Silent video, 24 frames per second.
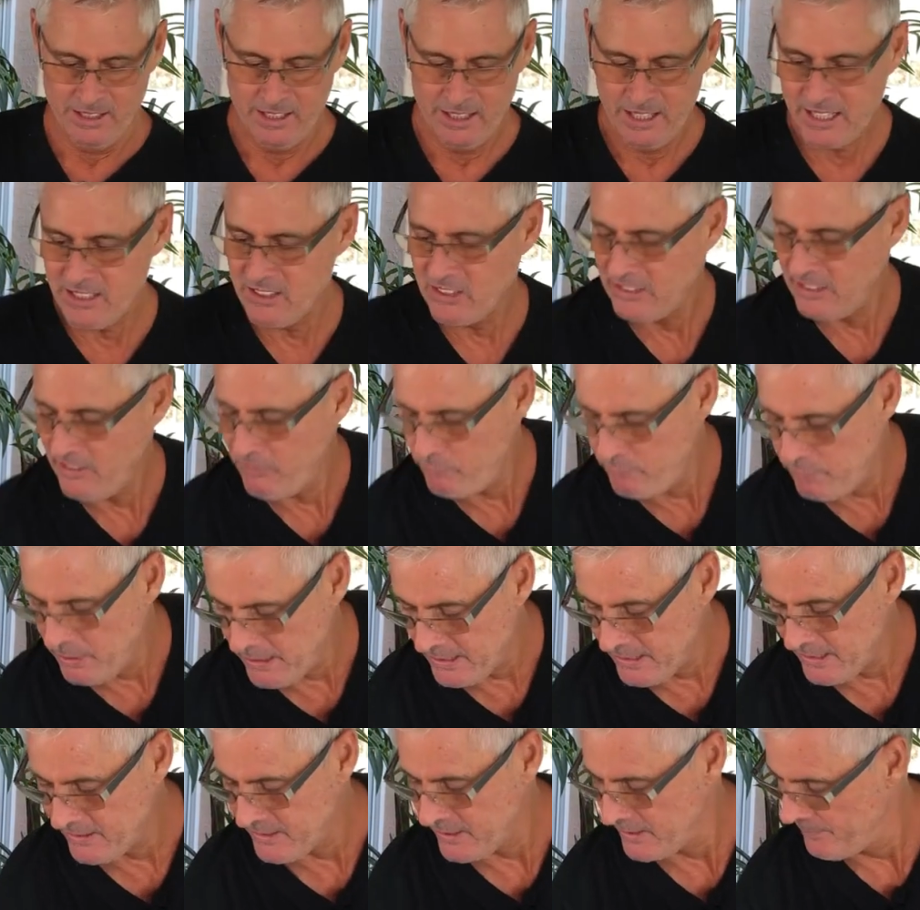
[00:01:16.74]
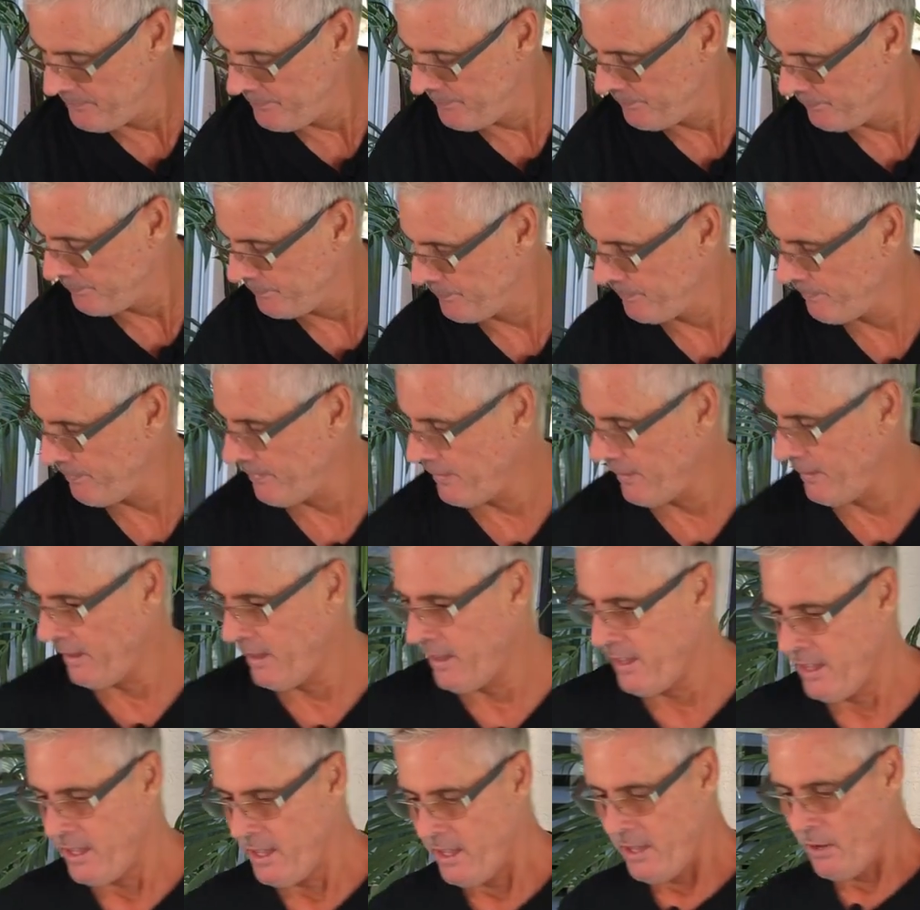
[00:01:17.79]
Nice stiff peaks.
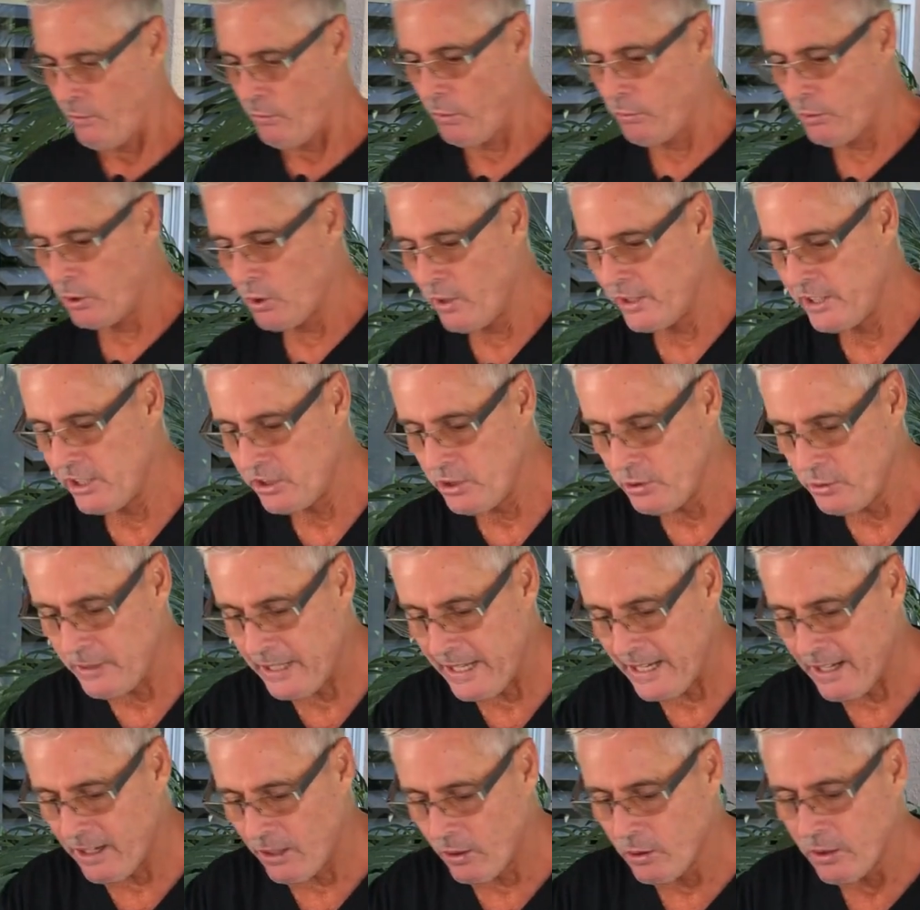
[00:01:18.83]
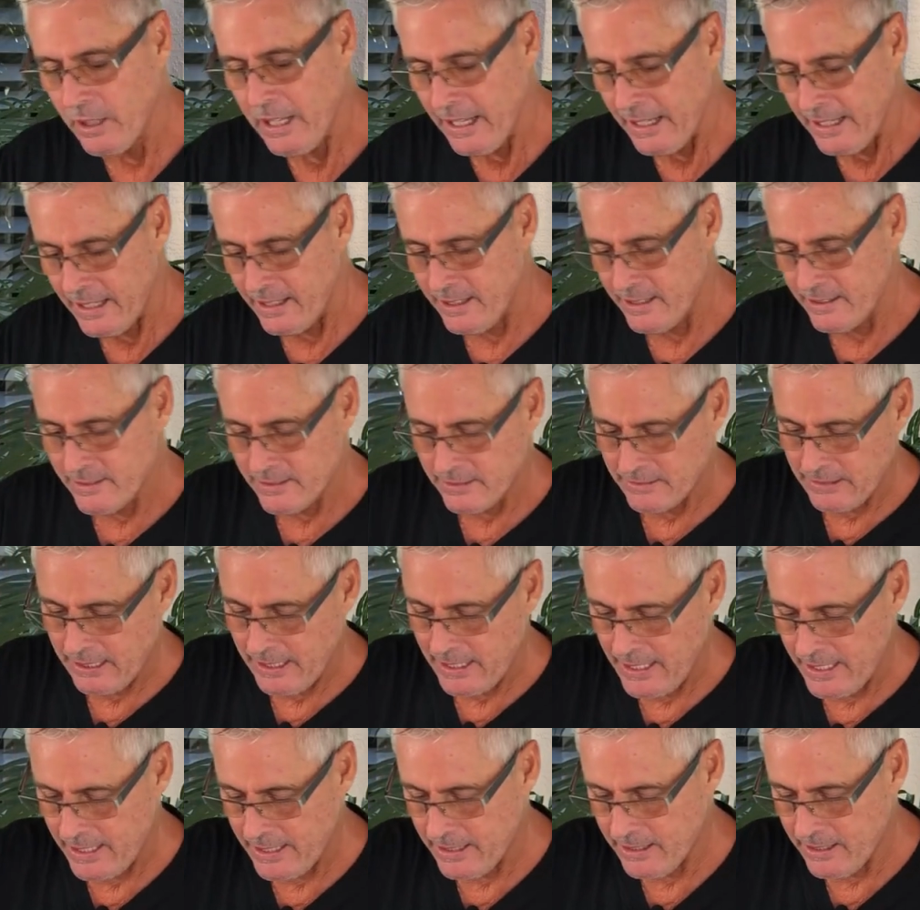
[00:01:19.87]
What we're going to do now is
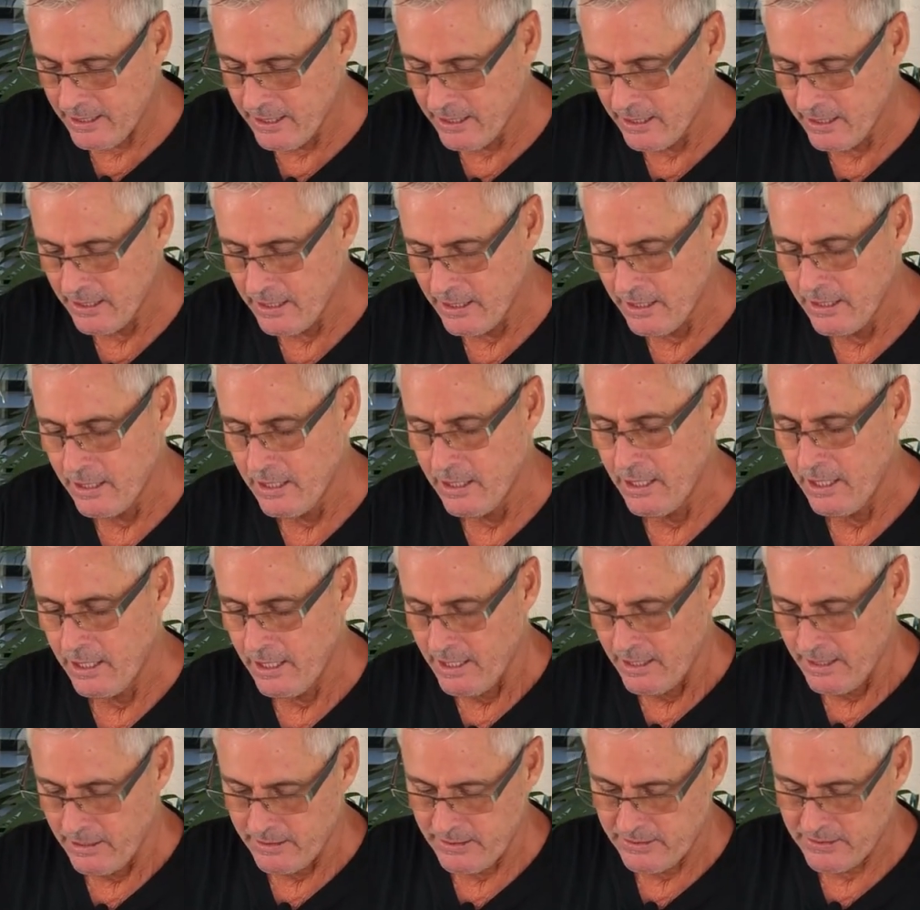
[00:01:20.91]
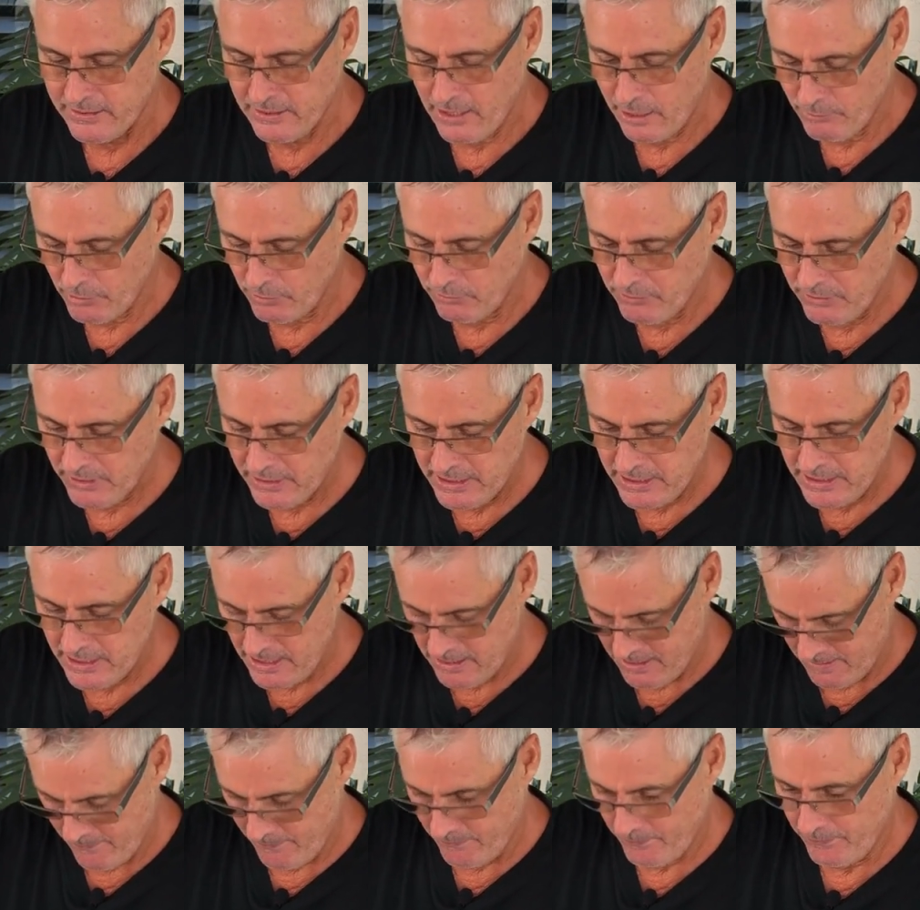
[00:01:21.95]
take some of the
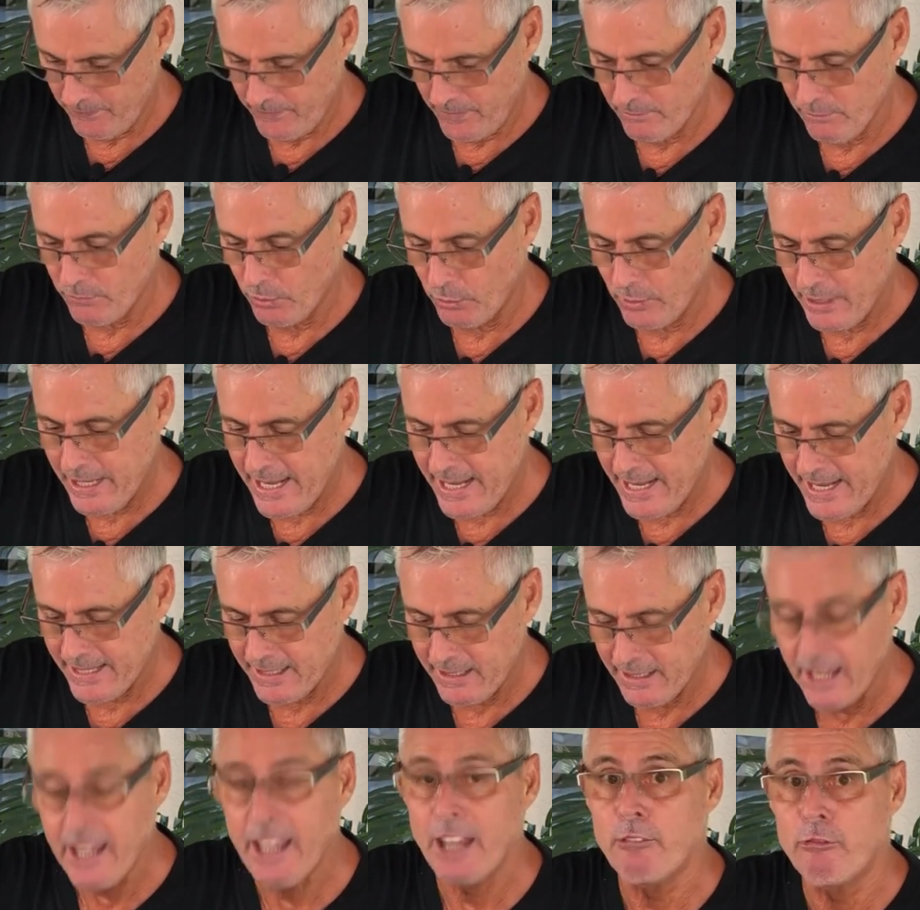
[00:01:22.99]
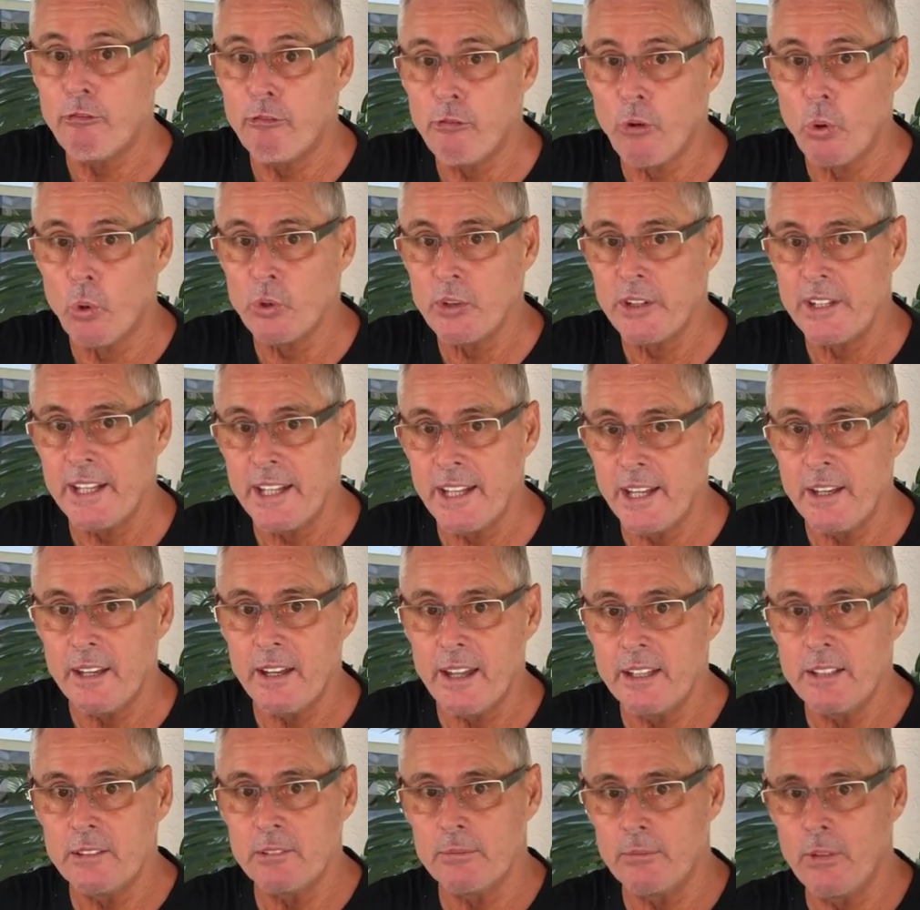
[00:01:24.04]
meringue and fold it in,
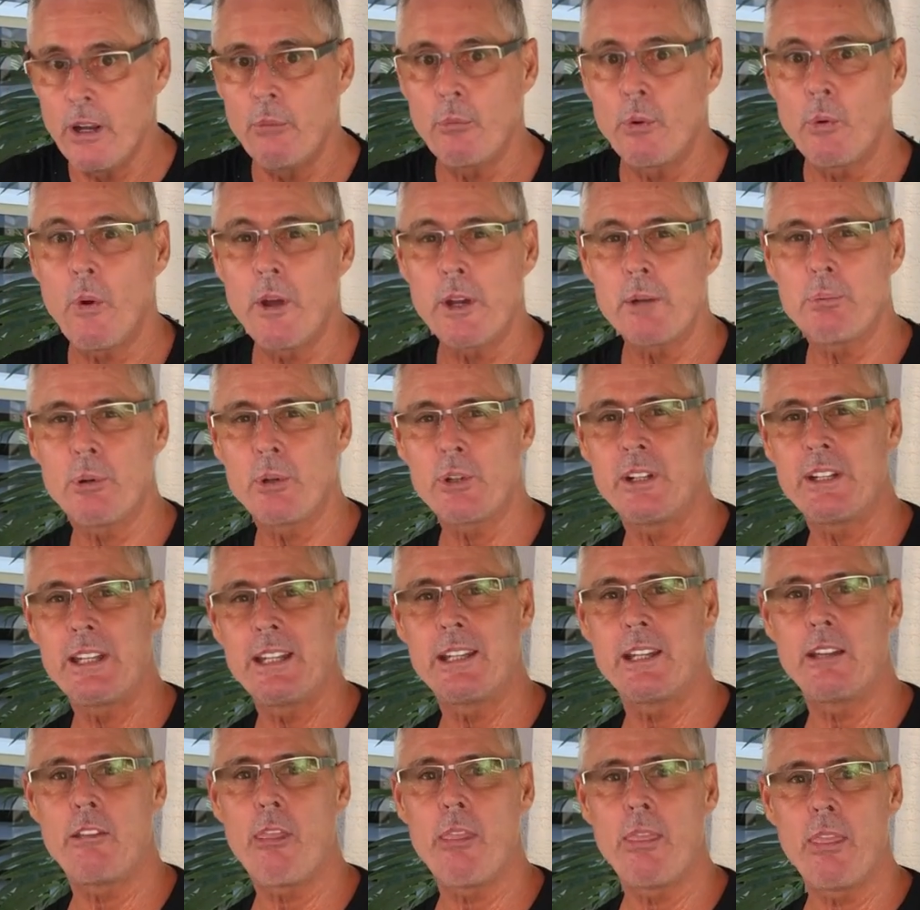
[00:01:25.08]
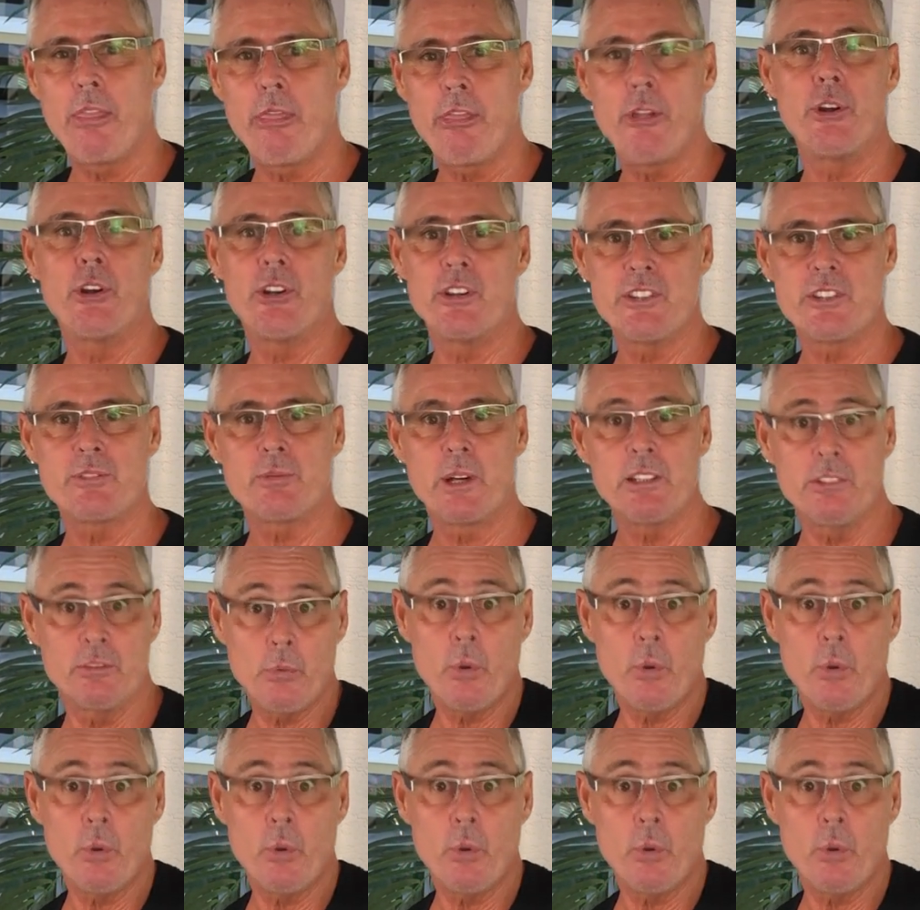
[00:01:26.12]
and we want to put it in thirds, right?